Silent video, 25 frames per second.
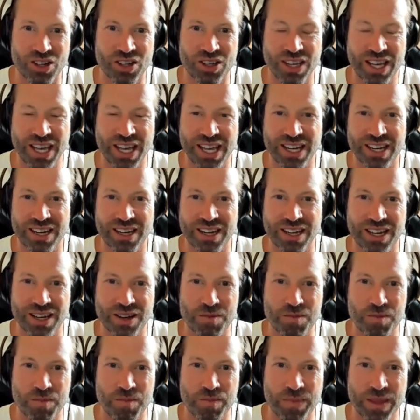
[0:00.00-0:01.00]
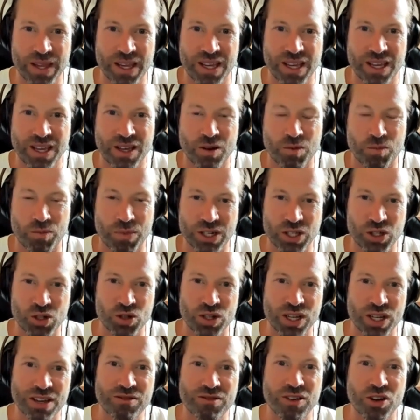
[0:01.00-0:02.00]
And but
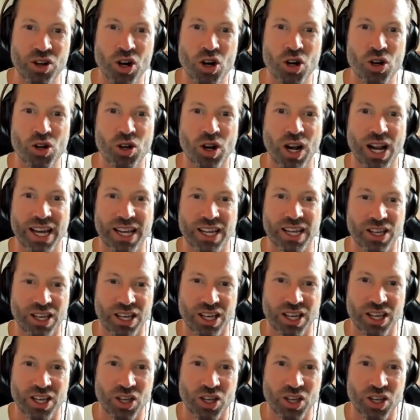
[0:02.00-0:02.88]
you never know, like